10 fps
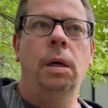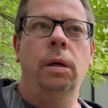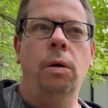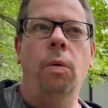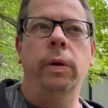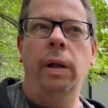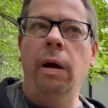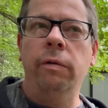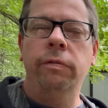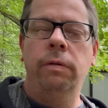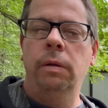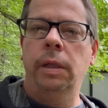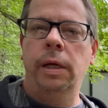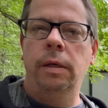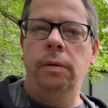cold enough
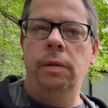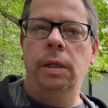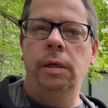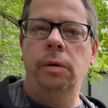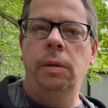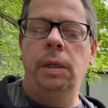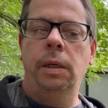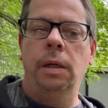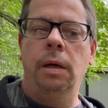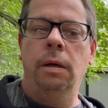that you need